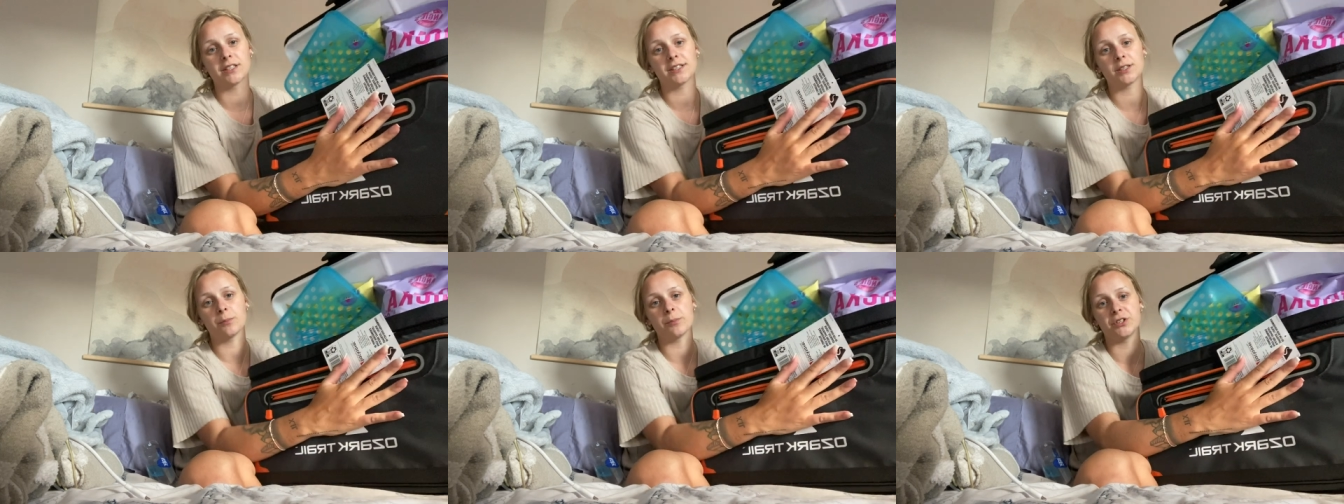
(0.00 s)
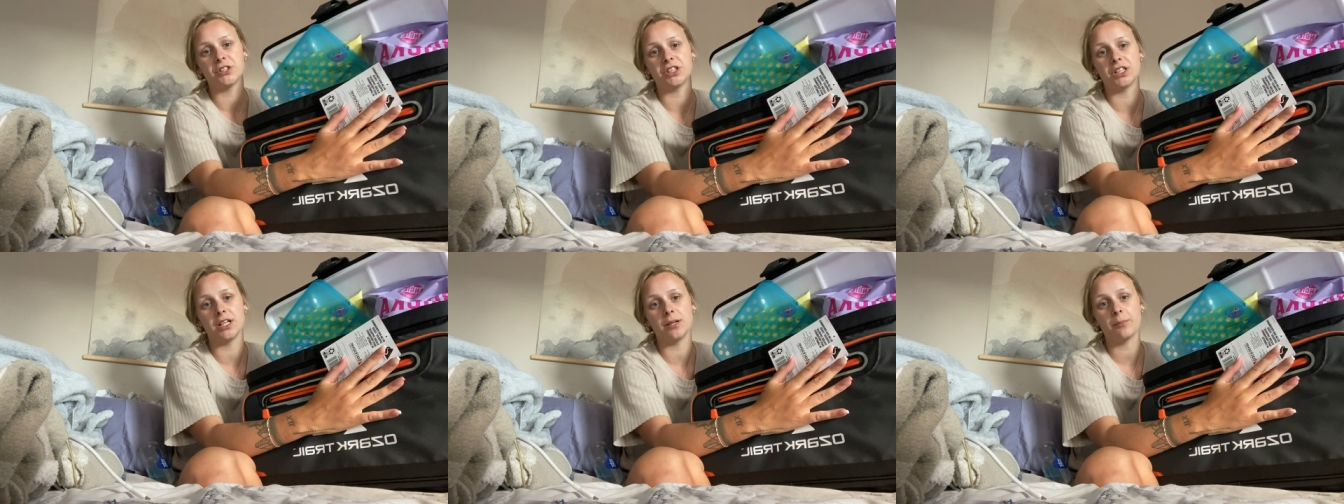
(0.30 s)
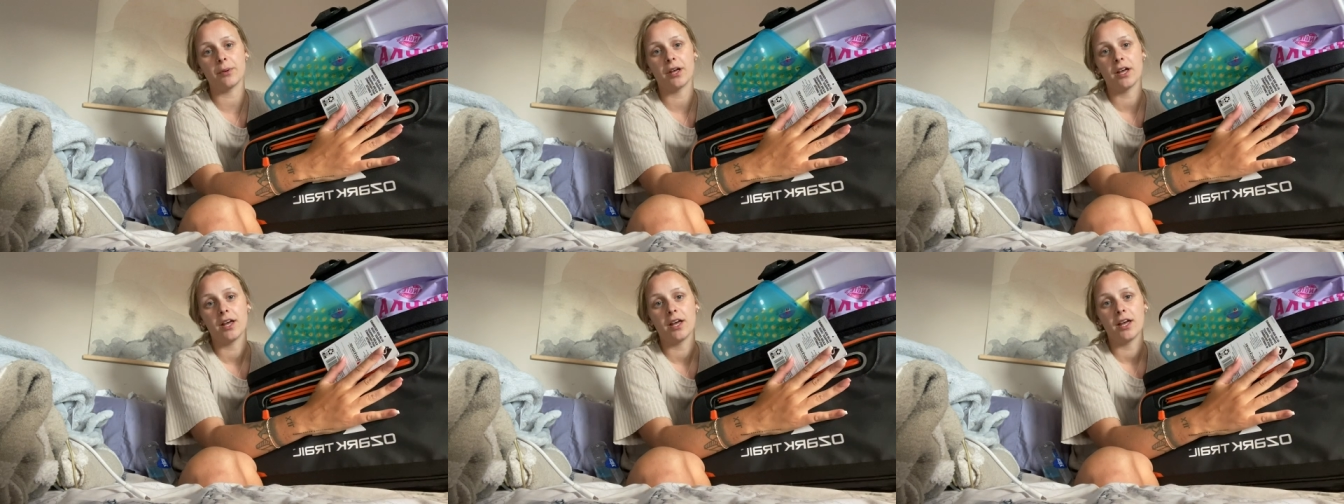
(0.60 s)
super
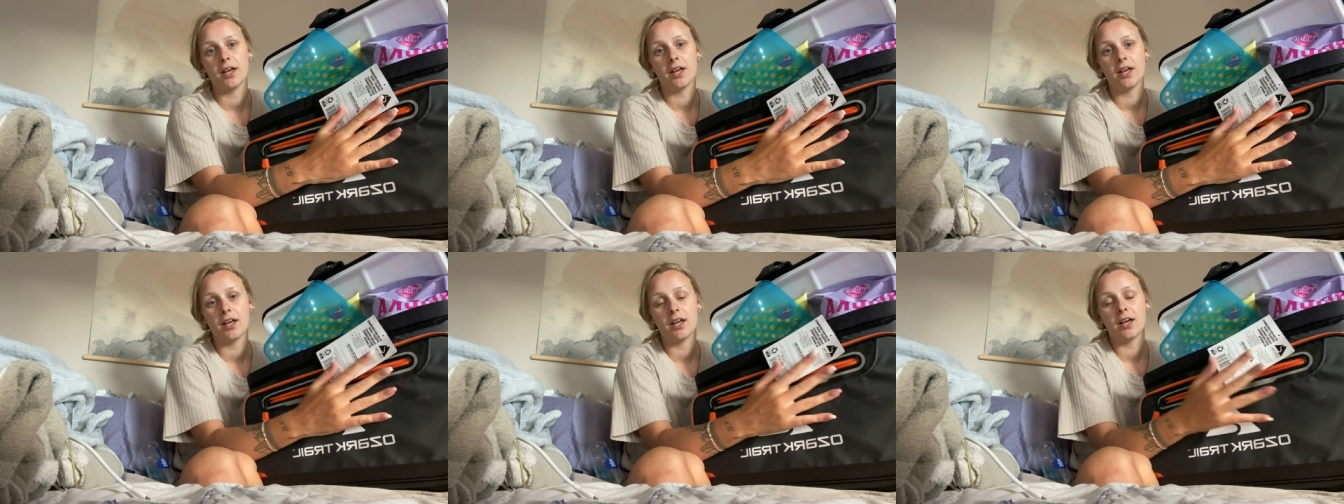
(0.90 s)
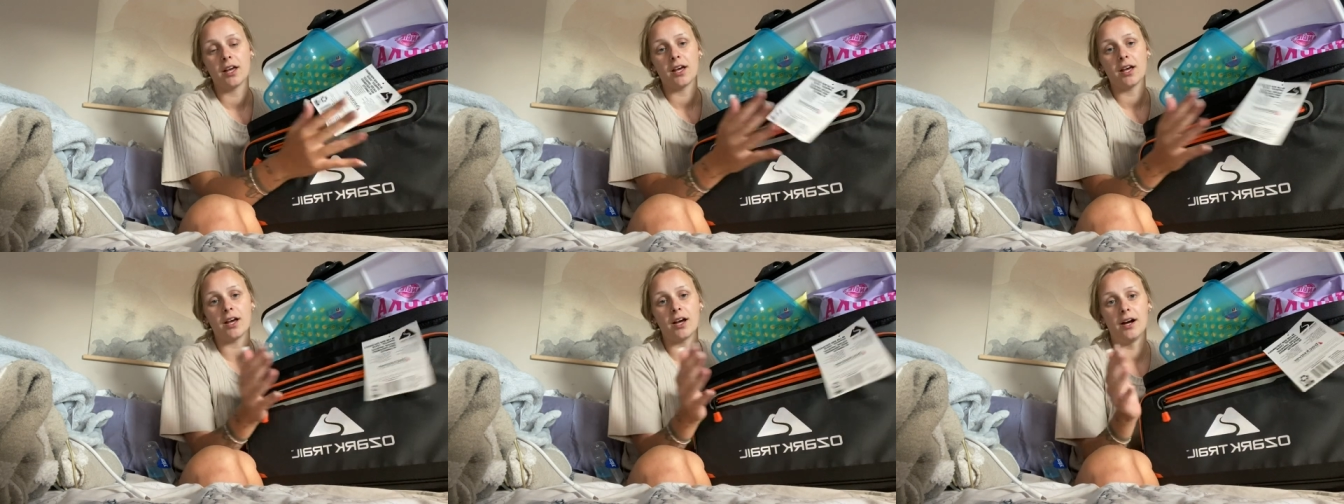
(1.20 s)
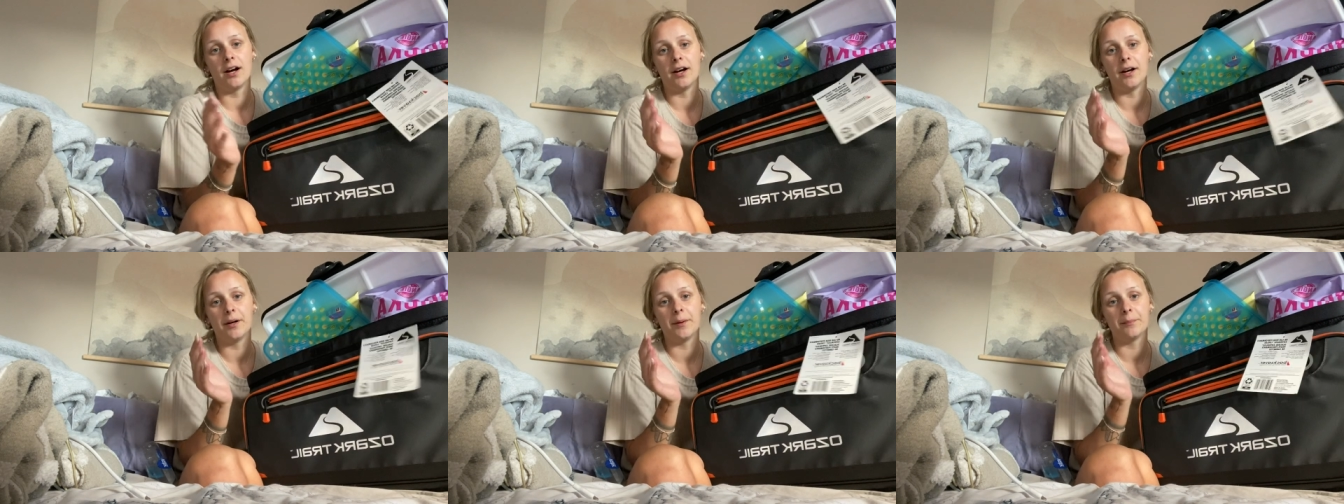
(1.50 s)
cheap.
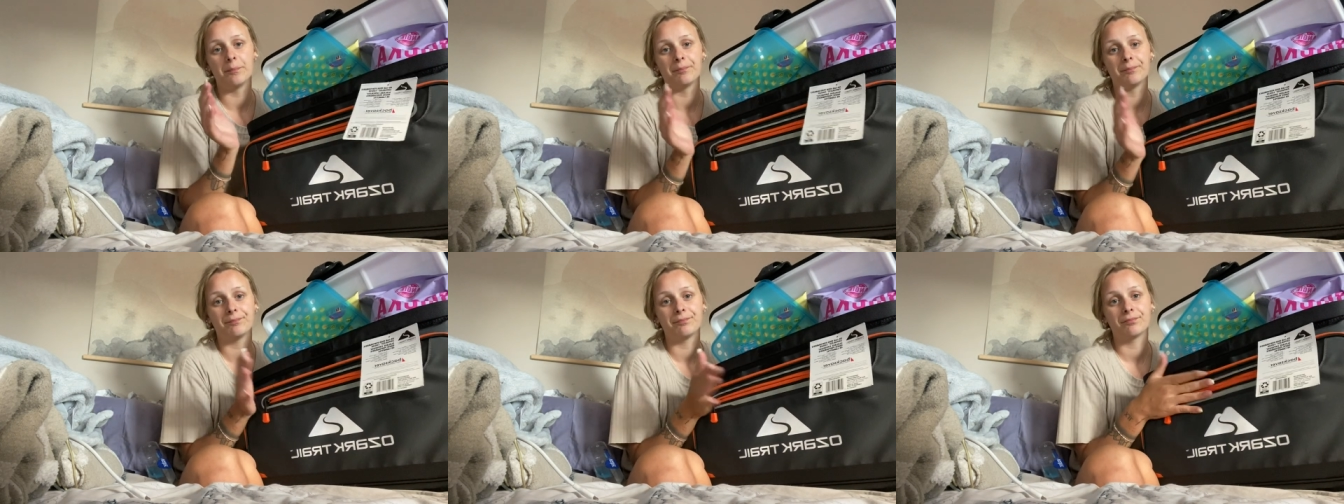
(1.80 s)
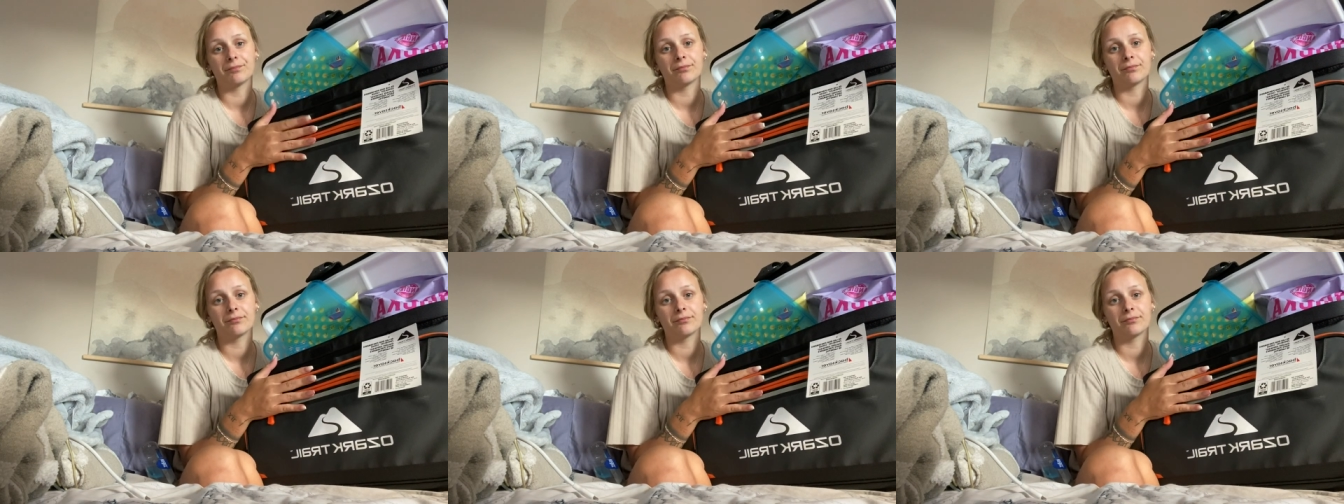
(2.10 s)
Um,